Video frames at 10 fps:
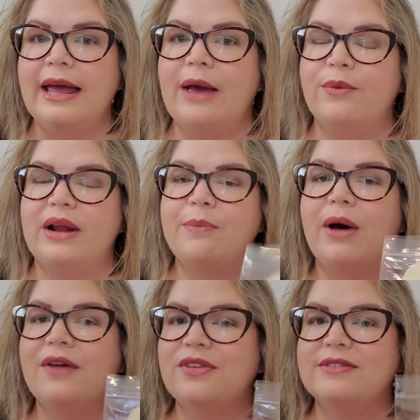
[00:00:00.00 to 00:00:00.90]
And when I
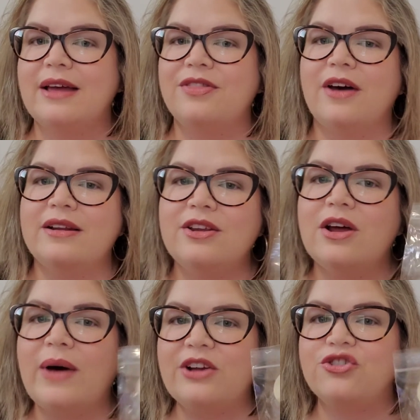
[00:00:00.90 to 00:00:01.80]
bought this, I thought, you
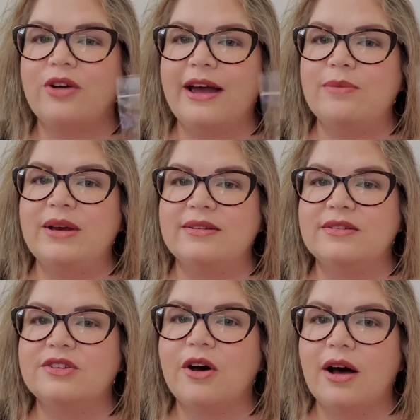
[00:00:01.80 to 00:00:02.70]
know, I'll try it because
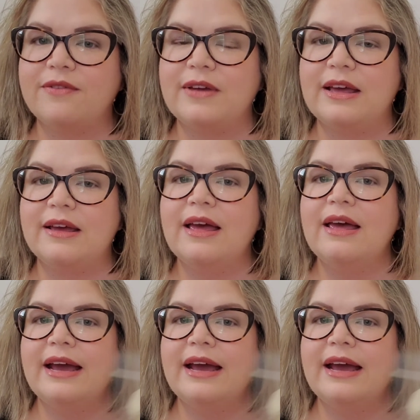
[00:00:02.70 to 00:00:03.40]
it's coffee